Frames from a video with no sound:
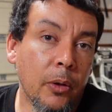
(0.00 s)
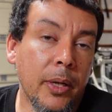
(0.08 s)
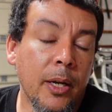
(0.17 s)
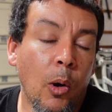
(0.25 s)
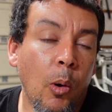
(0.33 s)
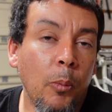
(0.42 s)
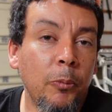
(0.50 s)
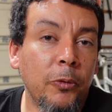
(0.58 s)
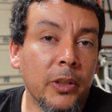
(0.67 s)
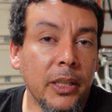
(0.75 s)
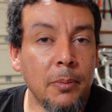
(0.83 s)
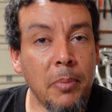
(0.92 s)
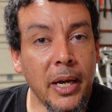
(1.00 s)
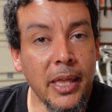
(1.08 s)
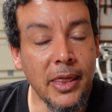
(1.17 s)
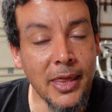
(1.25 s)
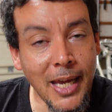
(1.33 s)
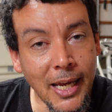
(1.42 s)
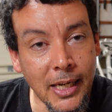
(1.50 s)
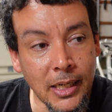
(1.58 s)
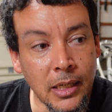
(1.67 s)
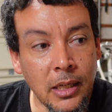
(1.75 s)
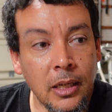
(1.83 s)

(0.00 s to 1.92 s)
And hopefully by then,